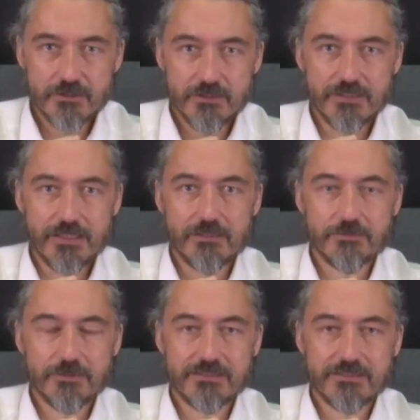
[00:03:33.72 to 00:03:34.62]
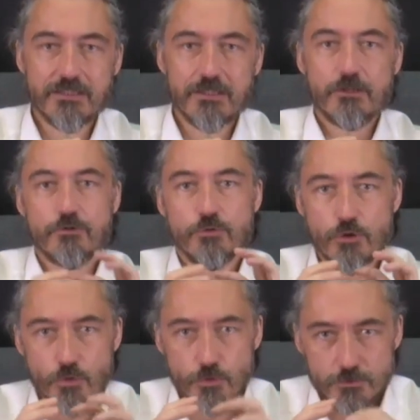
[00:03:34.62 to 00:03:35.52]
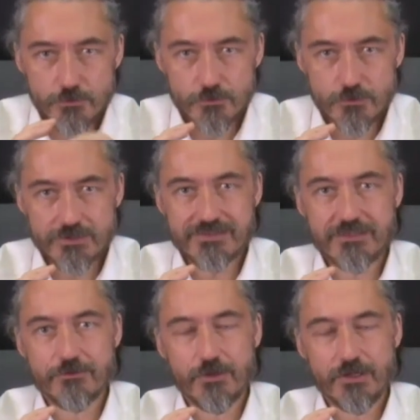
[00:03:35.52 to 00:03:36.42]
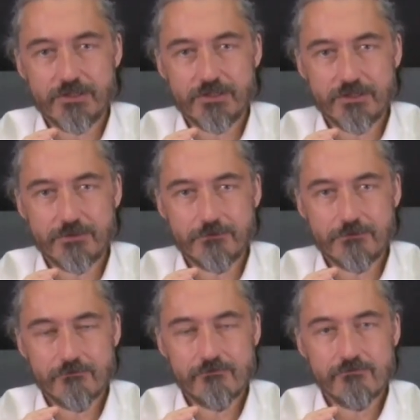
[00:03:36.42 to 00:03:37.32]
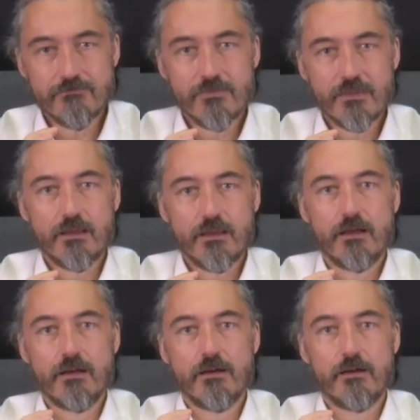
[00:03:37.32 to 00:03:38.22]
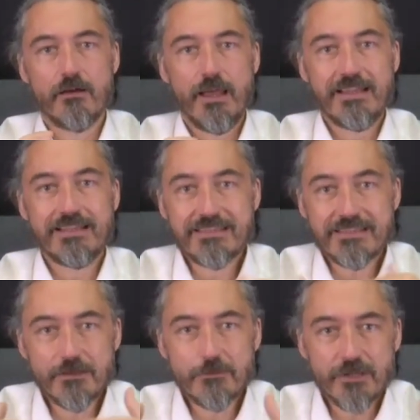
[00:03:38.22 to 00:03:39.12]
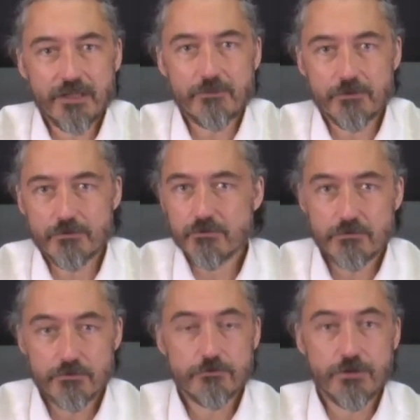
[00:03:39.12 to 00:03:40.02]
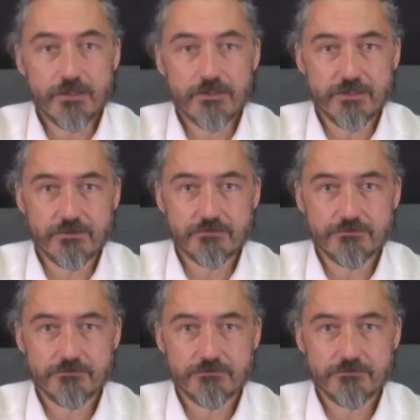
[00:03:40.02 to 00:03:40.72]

that helped us to go through a situation and still be able to function.